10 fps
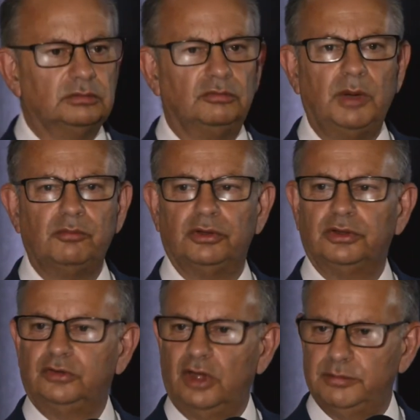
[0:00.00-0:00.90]
Remember, at
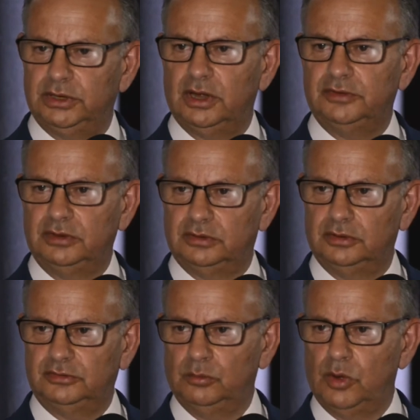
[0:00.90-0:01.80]
the time in
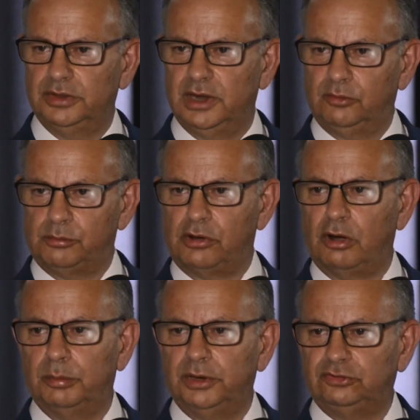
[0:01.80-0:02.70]
1931, there was
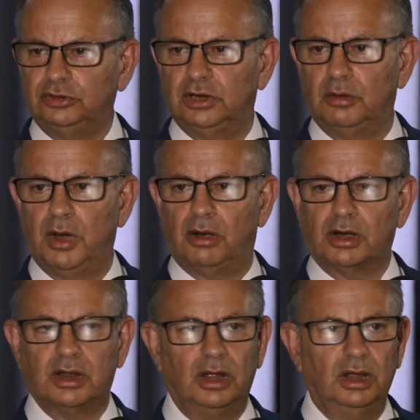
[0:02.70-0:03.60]
prohibition in
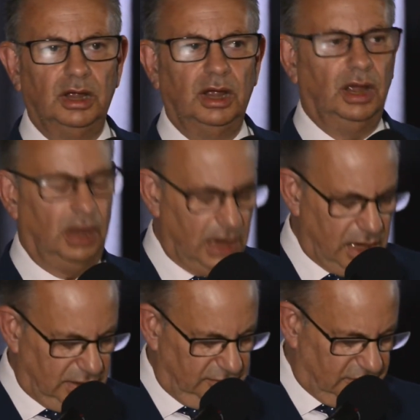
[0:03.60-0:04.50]
America
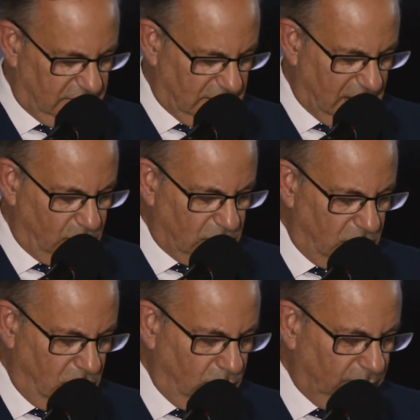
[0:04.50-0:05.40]
and uh,
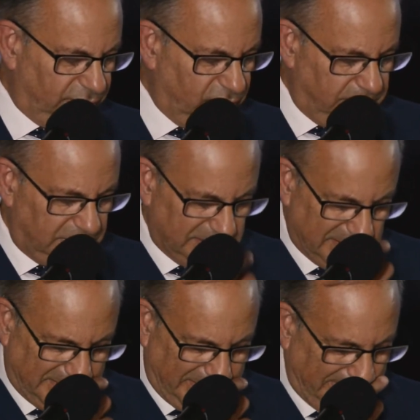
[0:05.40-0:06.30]
alcohol was
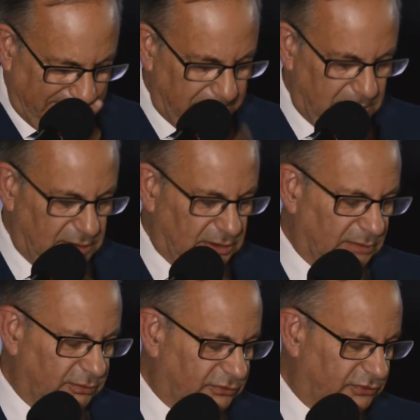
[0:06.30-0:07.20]
forbidden.
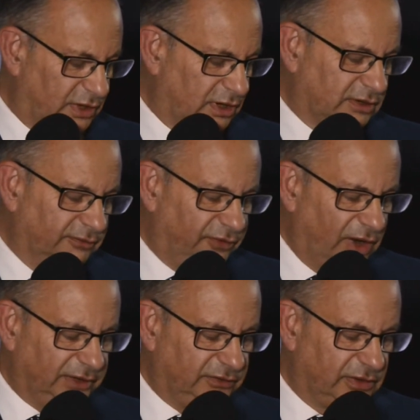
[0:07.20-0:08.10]
He was uh,
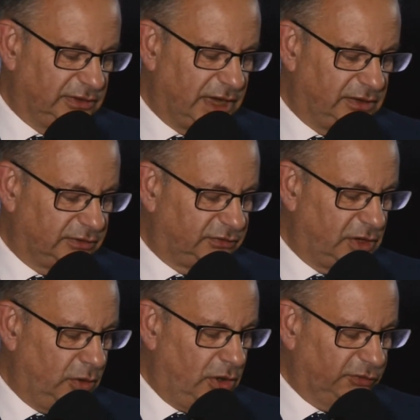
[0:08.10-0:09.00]
confined to the Lenox
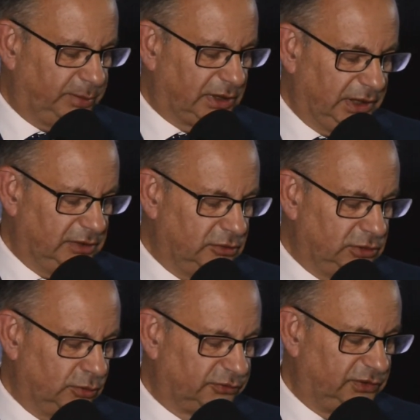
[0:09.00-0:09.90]
Hill Hospital in New
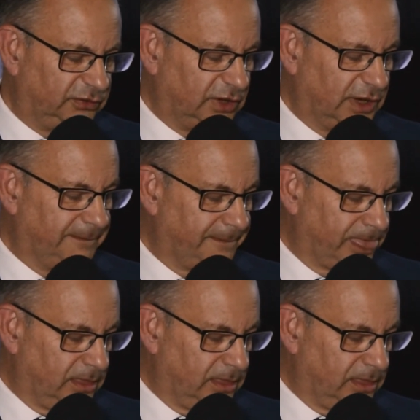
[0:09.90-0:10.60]
York City